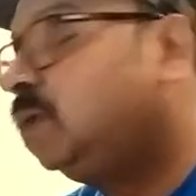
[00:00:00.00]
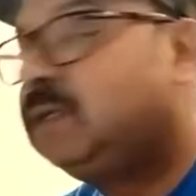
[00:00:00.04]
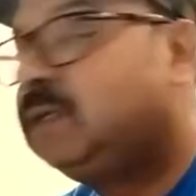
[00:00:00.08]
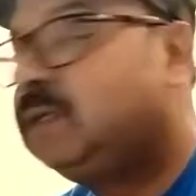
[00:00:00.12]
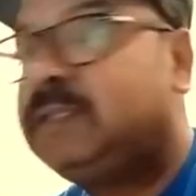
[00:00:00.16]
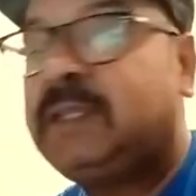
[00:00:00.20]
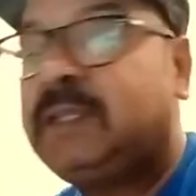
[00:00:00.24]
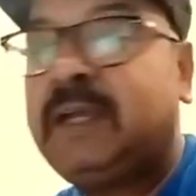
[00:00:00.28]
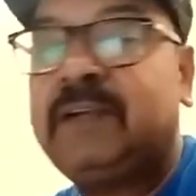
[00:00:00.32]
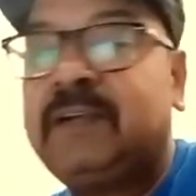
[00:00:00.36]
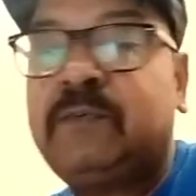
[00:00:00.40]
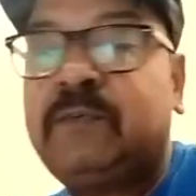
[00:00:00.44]

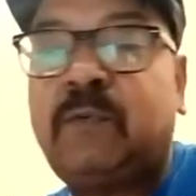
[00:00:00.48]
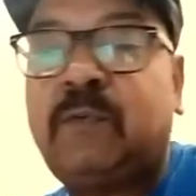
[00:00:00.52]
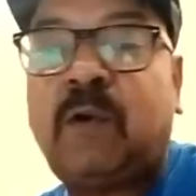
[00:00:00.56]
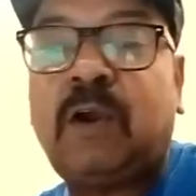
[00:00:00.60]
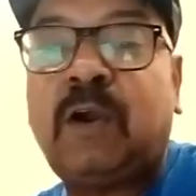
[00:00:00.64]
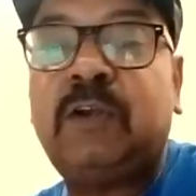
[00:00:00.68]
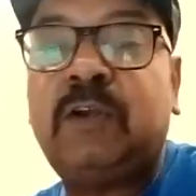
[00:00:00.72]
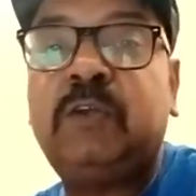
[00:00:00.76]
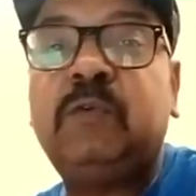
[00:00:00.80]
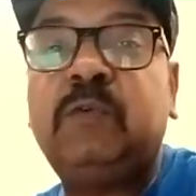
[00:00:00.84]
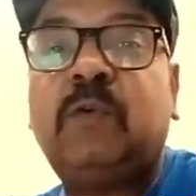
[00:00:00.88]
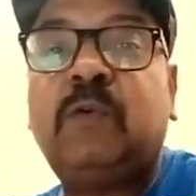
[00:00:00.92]
that what
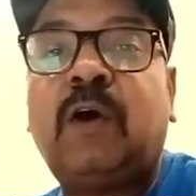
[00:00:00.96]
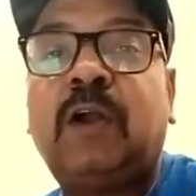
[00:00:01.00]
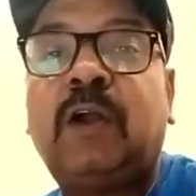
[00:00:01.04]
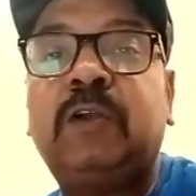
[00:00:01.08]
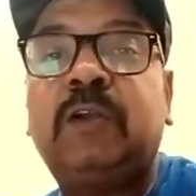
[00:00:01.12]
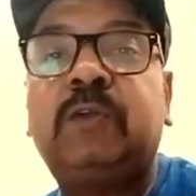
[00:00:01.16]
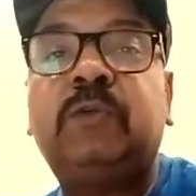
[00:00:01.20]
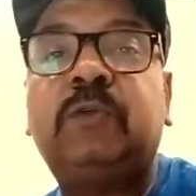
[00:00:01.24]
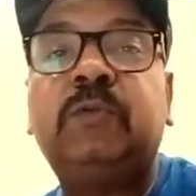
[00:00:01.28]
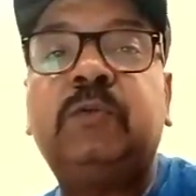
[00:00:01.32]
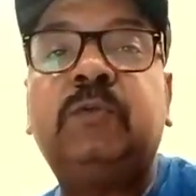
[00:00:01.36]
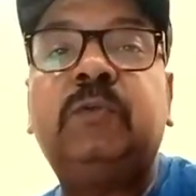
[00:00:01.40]
do you want
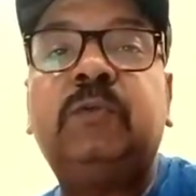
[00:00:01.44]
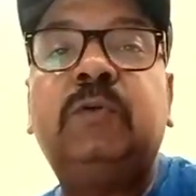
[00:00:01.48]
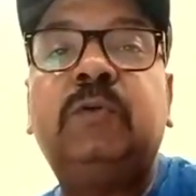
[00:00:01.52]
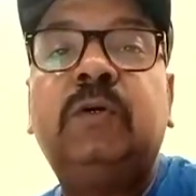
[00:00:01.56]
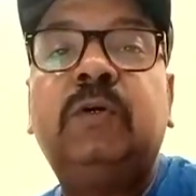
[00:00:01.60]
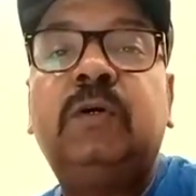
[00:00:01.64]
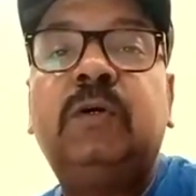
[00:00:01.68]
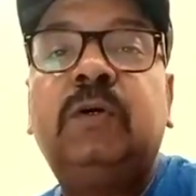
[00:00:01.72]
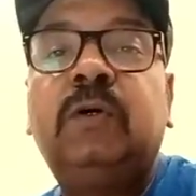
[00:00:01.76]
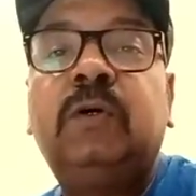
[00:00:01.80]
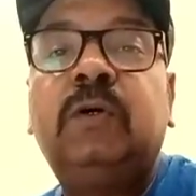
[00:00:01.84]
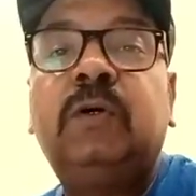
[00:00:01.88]
to
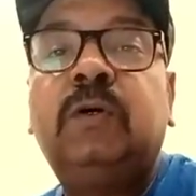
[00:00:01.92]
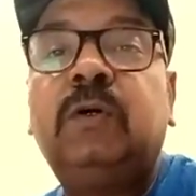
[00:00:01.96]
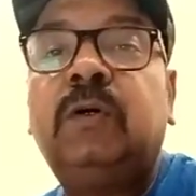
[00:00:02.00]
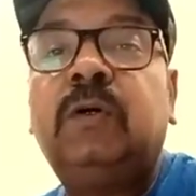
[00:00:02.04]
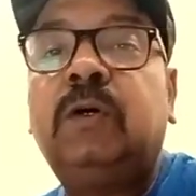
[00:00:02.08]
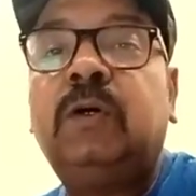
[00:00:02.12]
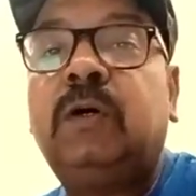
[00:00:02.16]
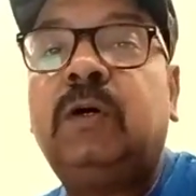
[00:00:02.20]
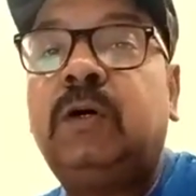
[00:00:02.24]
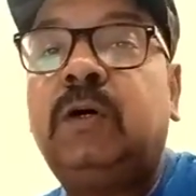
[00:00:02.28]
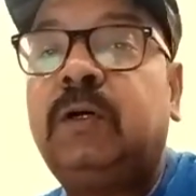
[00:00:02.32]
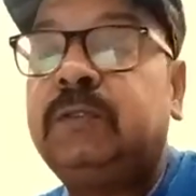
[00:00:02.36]

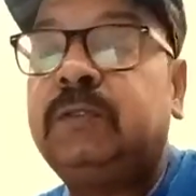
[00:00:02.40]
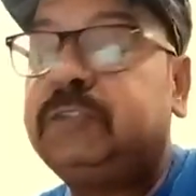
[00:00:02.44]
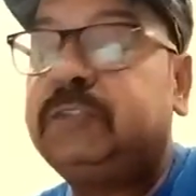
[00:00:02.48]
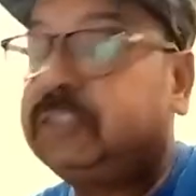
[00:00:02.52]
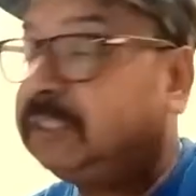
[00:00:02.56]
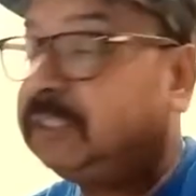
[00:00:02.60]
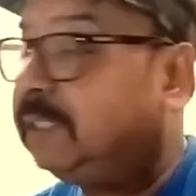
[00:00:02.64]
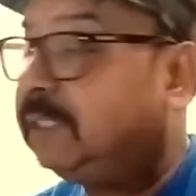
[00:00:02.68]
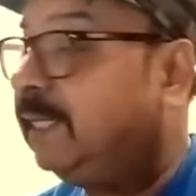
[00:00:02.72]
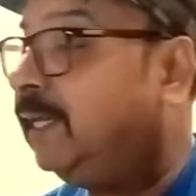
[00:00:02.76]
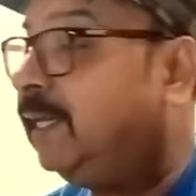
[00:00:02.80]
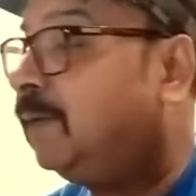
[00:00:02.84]

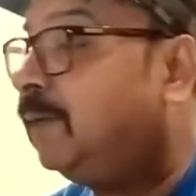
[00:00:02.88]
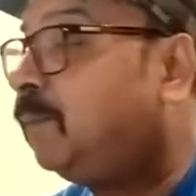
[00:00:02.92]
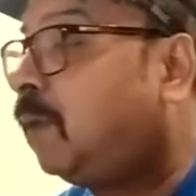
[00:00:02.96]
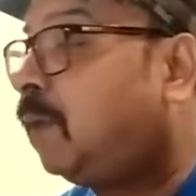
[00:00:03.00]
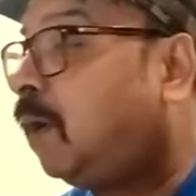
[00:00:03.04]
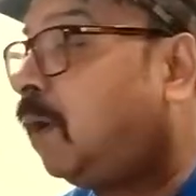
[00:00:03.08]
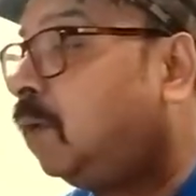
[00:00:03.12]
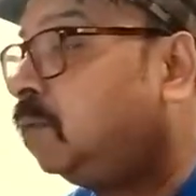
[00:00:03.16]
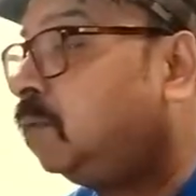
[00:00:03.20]
say about,